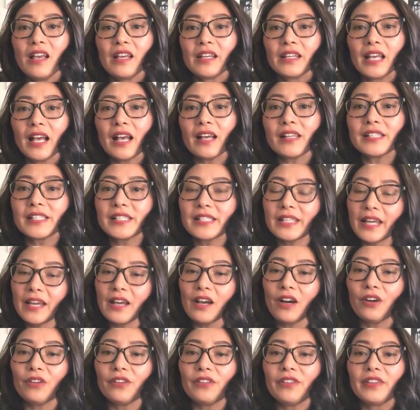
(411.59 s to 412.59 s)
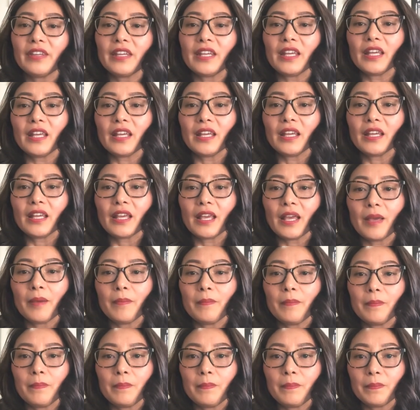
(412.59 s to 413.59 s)
Yeah, stay healthy
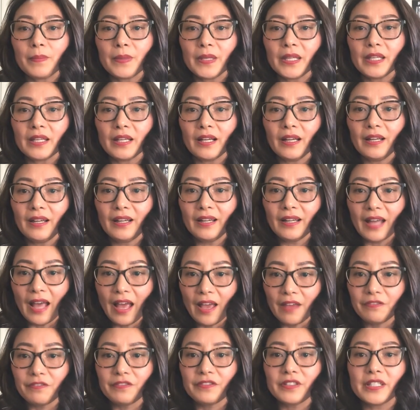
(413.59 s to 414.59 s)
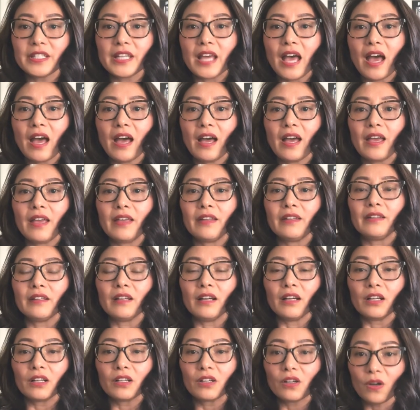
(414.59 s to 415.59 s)
can be a lifetime
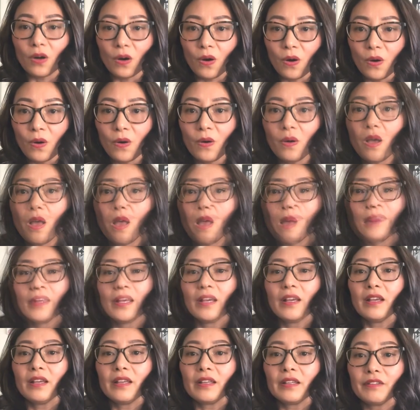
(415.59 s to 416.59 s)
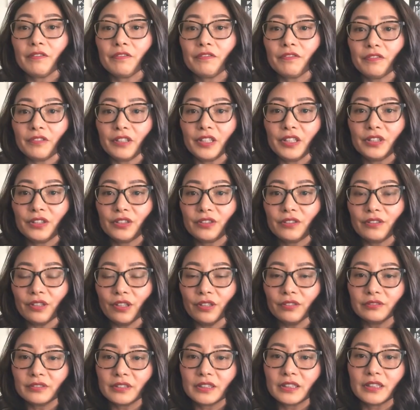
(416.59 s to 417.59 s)
goal if we
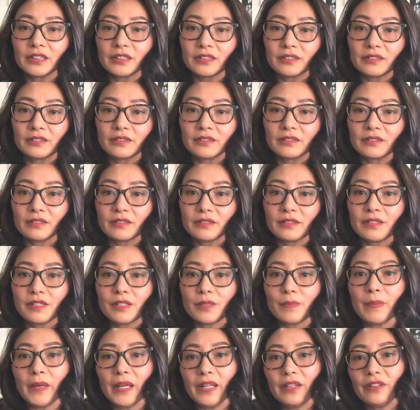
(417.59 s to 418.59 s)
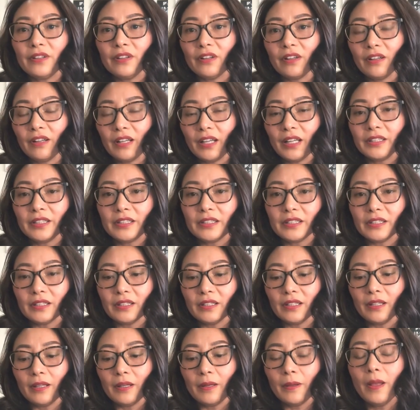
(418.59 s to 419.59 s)
don't spend a lot
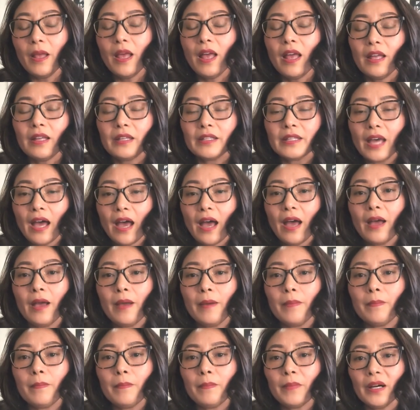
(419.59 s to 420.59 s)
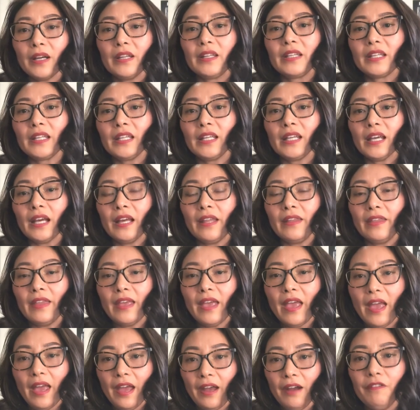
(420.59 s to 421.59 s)
of time, money,
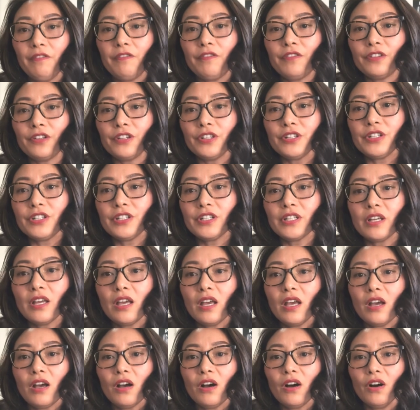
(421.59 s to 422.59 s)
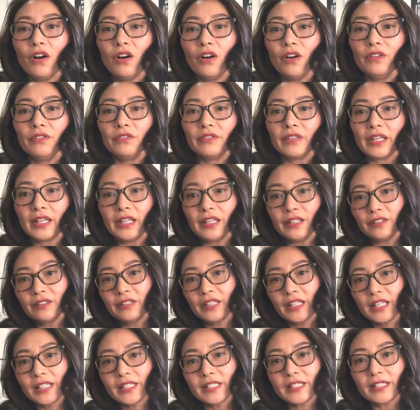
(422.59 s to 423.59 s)
and effort on
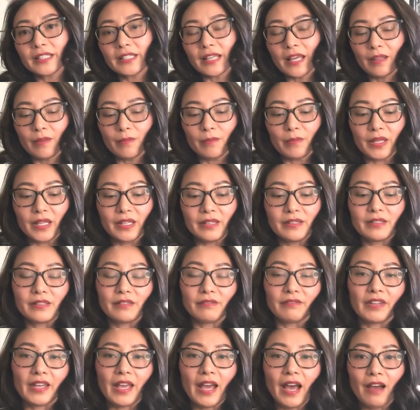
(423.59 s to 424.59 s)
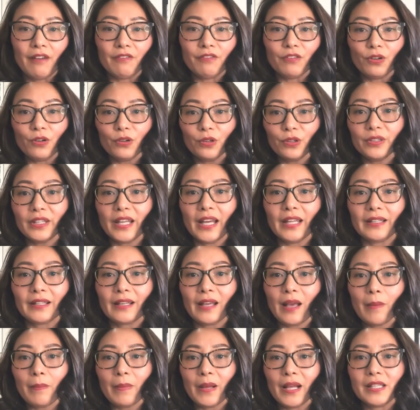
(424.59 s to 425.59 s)
illness, that means we have all that
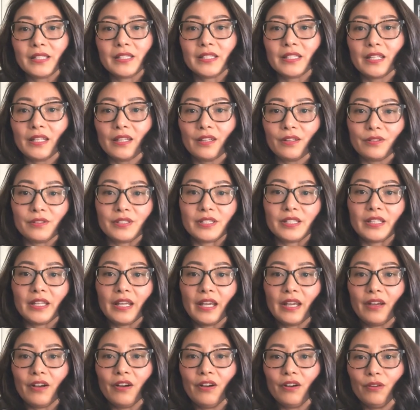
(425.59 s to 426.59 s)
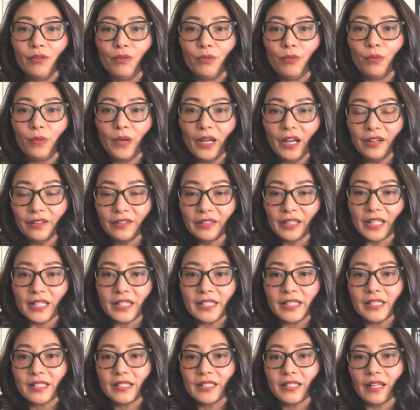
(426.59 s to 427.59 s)
capacity to stay on
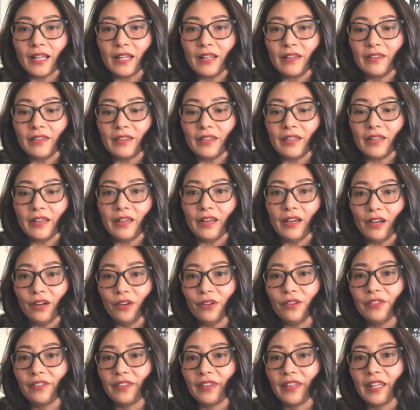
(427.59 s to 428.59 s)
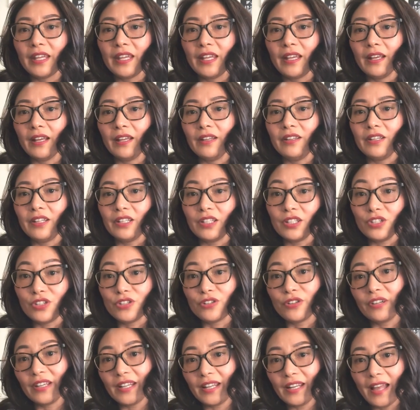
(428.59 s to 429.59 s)
wellness and healthy and
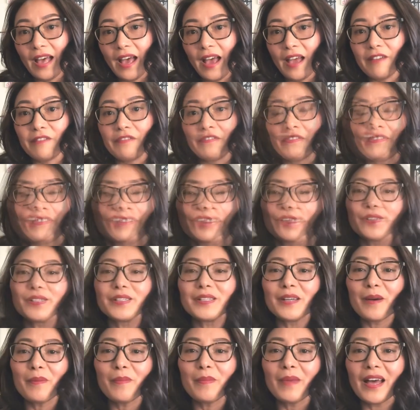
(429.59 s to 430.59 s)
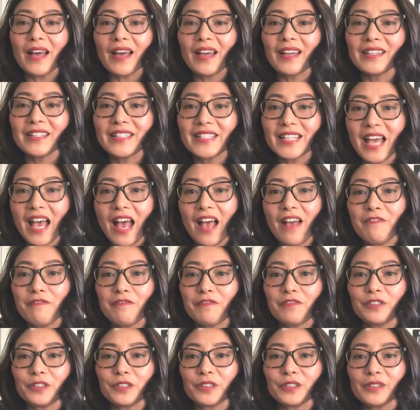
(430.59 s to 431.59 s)
enjoy life. Those are my 10
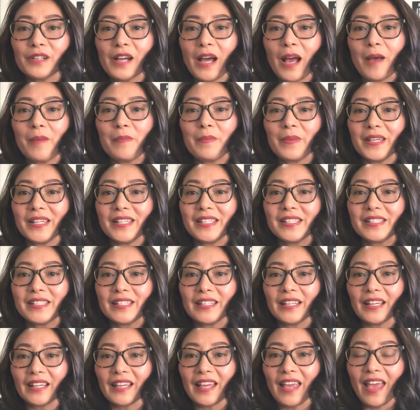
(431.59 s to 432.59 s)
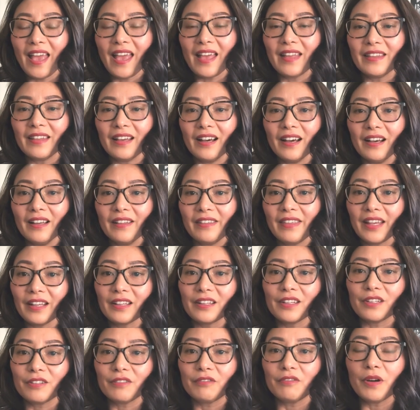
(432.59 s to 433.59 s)
frugal habits. Again, uh,
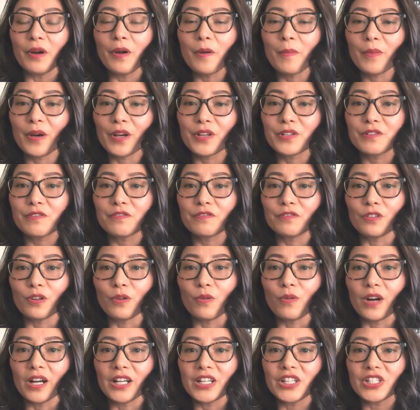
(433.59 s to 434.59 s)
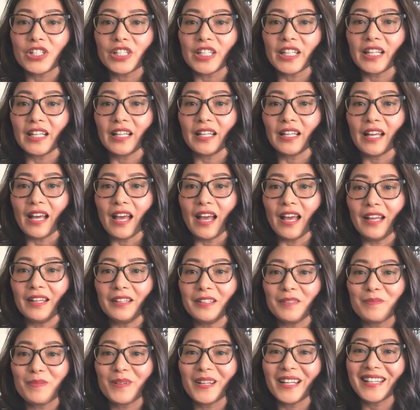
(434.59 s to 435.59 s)
thank you very much for watching
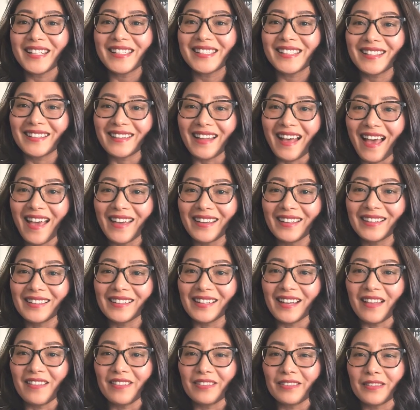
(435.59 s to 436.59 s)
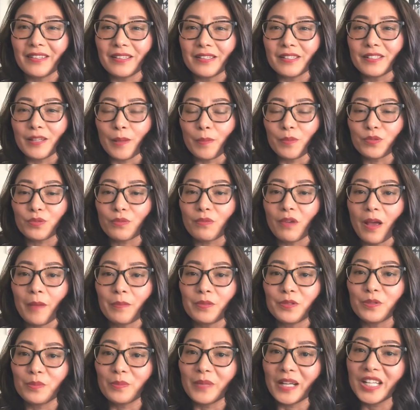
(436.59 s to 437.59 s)
and please like and
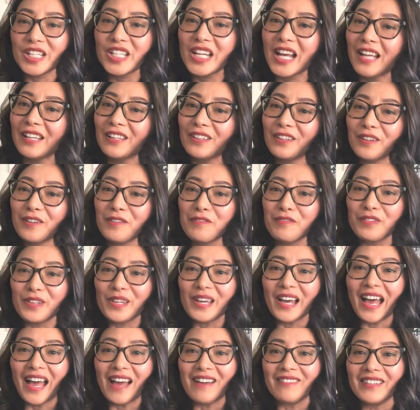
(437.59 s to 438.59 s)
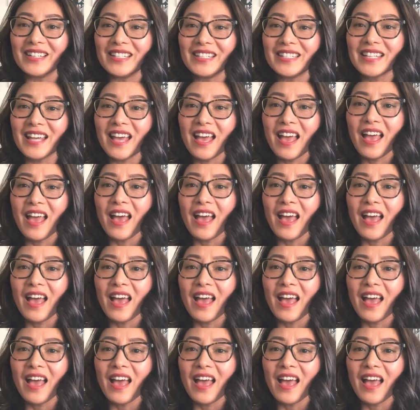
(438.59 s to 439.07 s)
subscribe to my channel if you haven't.